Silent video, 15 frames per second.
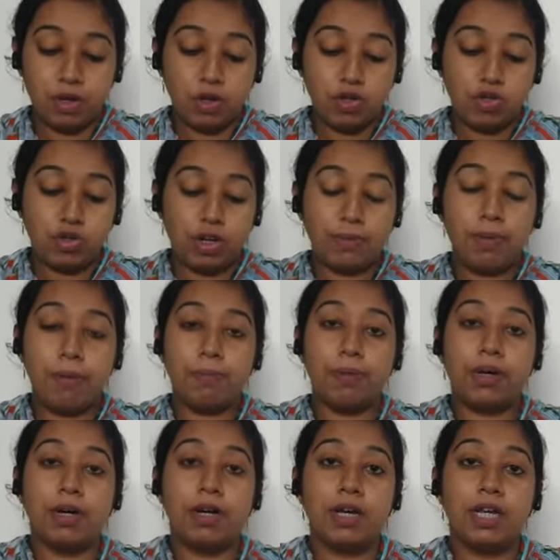So
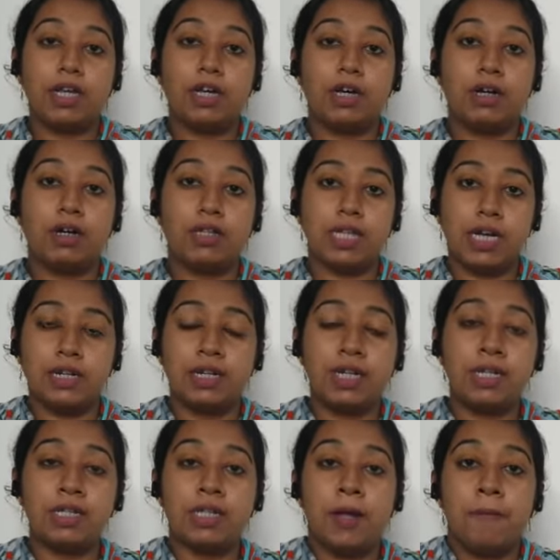remember, in a
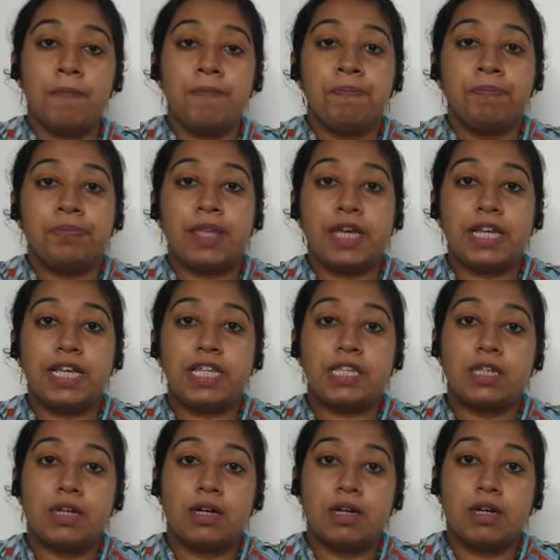sentence there is
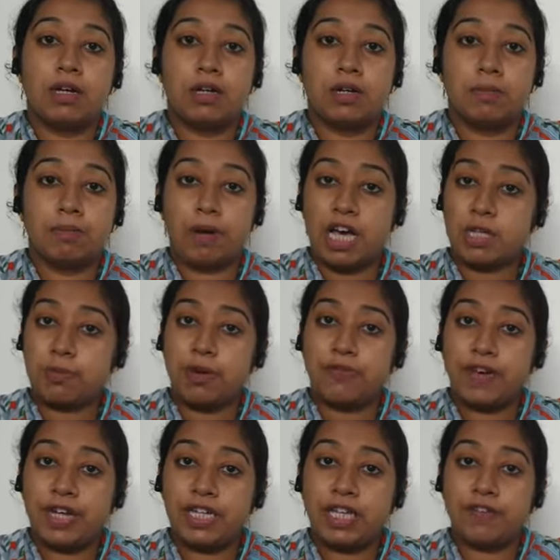past
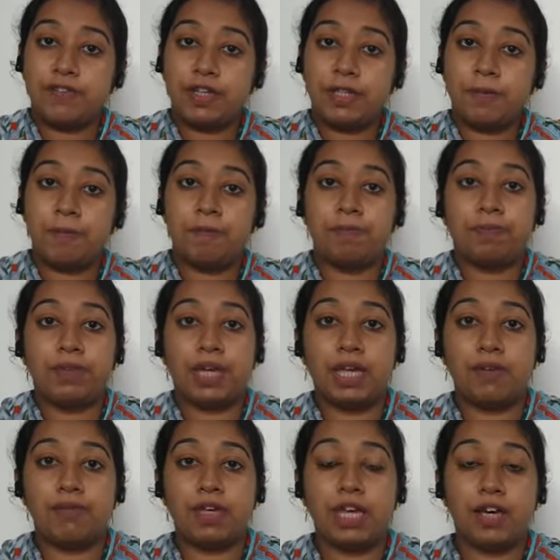perfect given, then
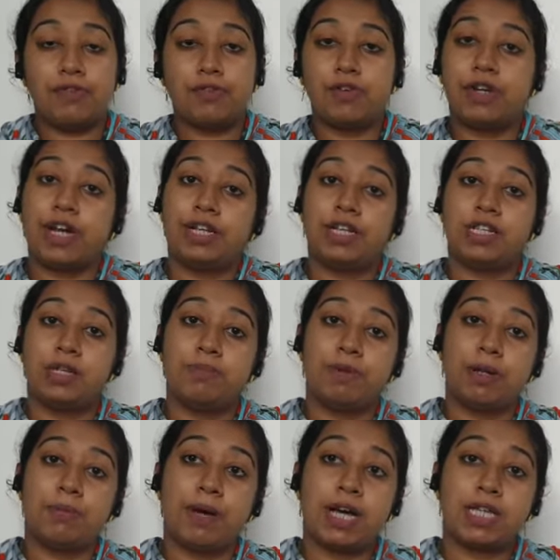we have to write the simple
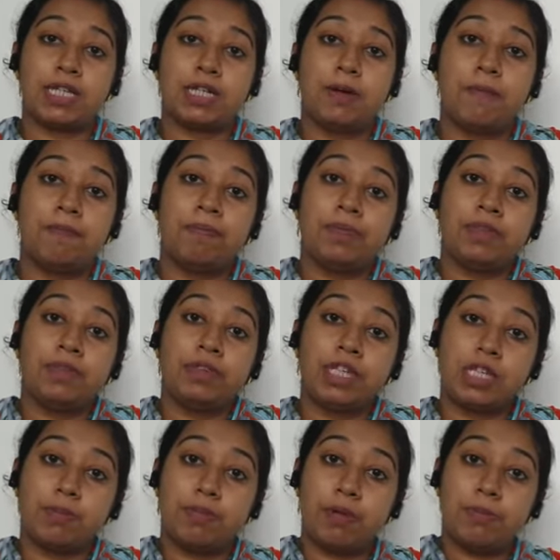past. The
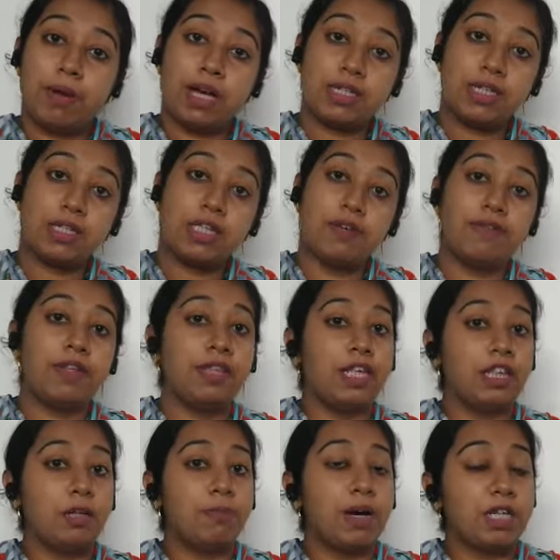simple past is given, then
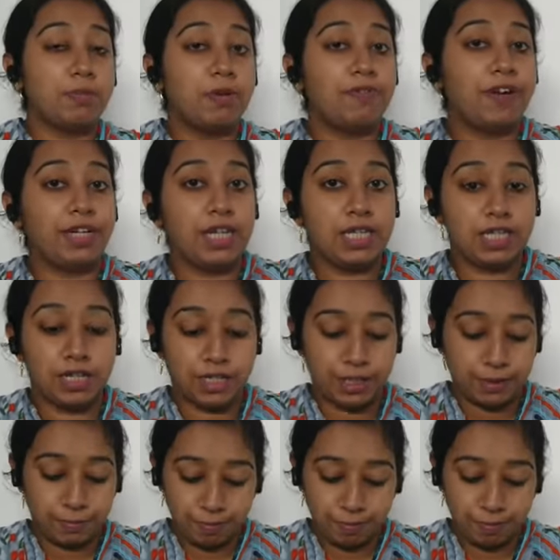the past perfect is written.